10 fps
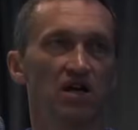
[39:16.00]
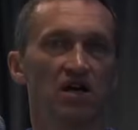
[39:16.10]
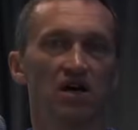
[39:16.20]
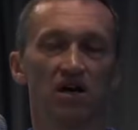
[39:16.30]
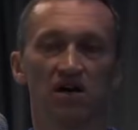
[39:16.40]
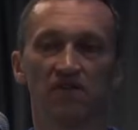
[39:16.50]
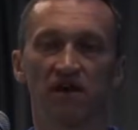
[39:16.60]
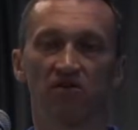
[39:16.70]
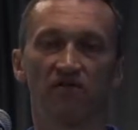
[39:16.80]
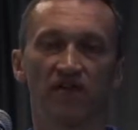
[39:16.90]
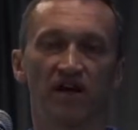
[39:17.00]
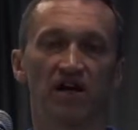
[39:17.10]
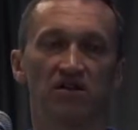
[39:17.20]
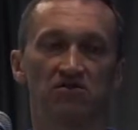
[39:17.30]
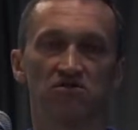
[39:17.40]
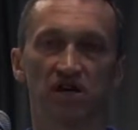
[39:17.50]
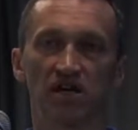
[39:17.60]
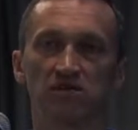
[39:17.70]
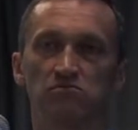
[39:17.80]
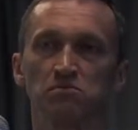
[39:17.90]
Uh, now there are
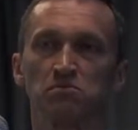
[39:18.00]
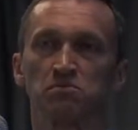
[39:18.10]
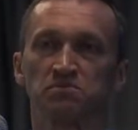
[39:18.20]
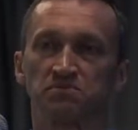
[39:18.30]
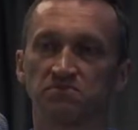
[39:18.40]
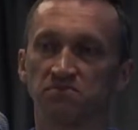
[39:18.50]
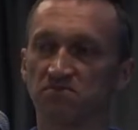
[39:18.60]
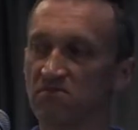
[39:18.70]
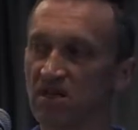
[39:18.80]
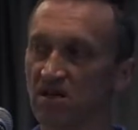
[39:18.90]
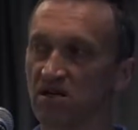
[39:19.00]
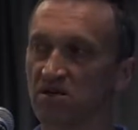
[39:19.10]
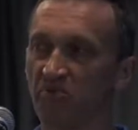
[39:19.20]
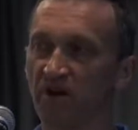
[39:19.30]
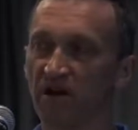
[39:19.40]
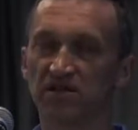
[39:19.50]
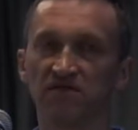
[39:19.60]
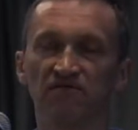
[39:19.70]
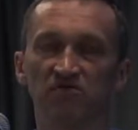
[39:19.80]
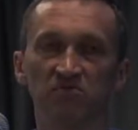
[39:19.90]
okay. It's surprising
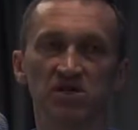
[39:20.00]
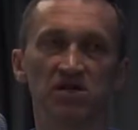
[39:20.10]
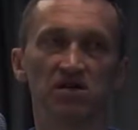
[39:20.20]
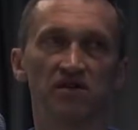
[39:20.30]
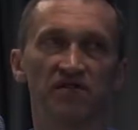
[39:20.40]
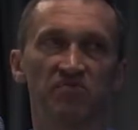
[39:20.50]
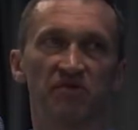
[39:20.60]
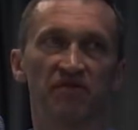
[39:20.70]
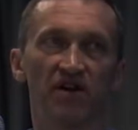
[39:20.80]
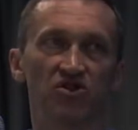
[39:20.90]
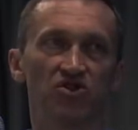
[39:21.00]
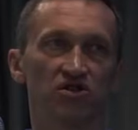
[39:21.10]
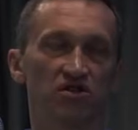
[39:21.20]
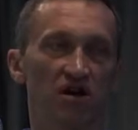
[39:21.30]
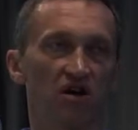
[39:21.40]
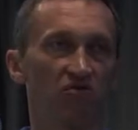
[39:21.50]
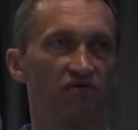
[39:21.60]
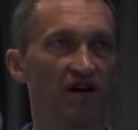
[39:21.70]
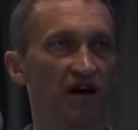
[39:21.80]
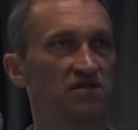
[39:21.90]
for me in the prevention how
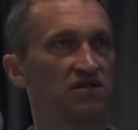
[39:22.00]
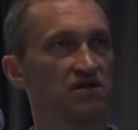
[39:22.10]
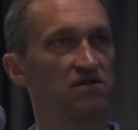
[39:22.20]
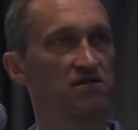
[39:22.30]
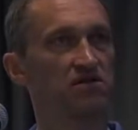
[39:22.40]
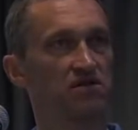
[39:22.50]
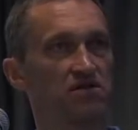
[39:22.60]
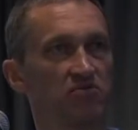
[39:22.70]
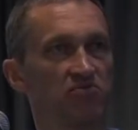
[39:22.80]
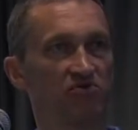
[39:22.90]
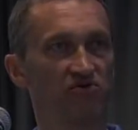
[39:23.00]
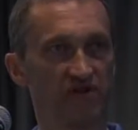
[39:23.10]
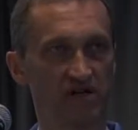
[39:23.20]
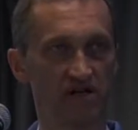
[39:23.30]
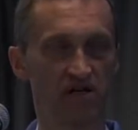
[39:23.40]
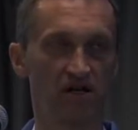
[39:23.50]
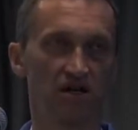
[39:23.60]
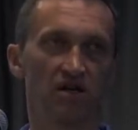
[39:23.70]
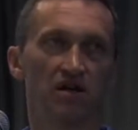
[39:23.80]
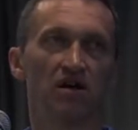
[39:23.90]
fast it's improving.
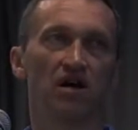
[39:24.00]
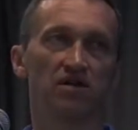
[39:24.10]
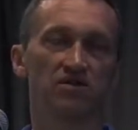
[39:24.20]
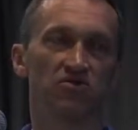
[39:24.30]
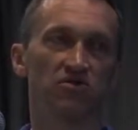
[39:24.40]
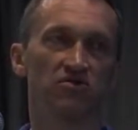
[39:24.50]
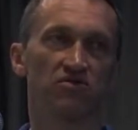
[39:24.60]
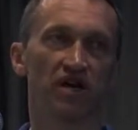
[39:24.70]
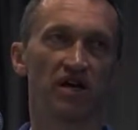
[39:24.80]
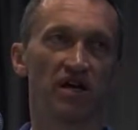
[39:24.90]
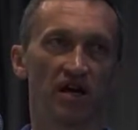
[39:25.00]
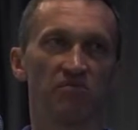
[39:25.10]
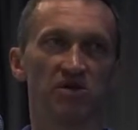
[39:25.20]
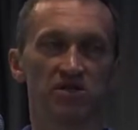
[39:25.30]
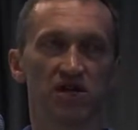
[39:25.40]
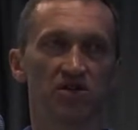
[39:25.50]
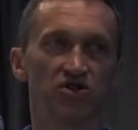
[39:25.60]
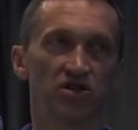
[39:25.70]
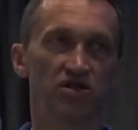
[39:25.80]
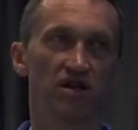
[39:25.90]
I thought, okay, I'm a
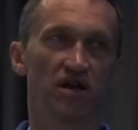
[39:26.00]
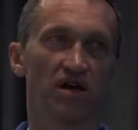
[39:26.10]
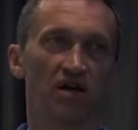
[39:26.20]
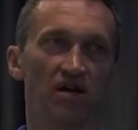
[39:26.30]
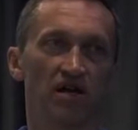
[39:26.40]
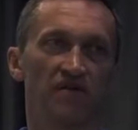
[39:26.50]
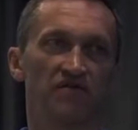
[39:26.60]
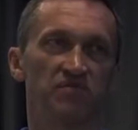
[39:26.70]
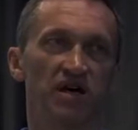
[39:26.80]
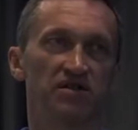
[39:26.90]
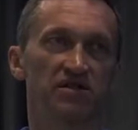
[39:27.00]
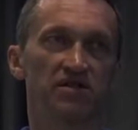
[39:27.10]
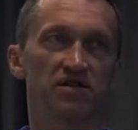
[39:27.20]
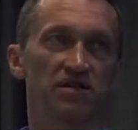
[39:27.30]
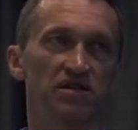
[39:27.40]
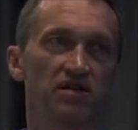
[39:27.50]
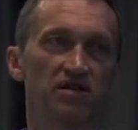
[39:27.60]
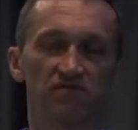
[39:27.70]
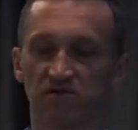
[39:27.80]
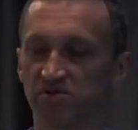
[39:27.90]
surgeon, I learned my technique, it
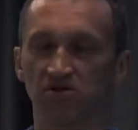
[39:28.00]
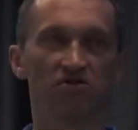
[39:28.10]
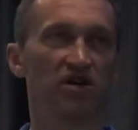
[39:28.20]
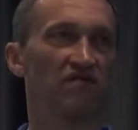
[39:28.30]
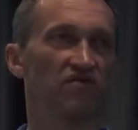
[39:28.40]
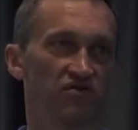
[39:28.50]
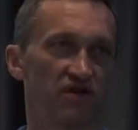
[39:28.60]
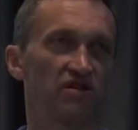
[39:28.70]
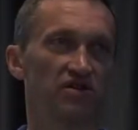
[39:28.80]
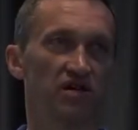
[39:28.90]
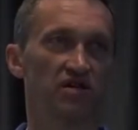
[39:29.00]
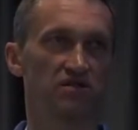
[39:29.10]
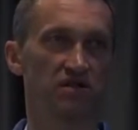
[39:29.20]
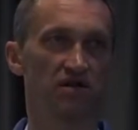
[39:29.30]
will be okay for 10 years.